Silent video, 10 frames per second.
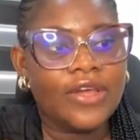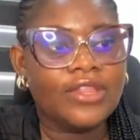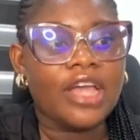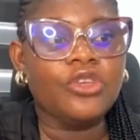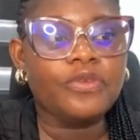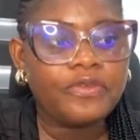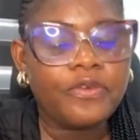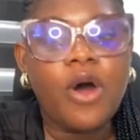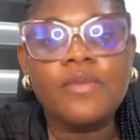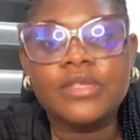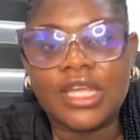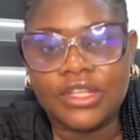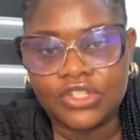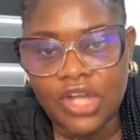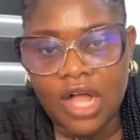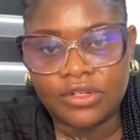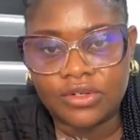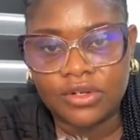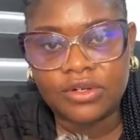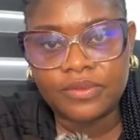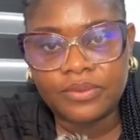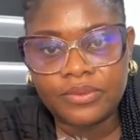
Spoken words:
that you formed in childhood.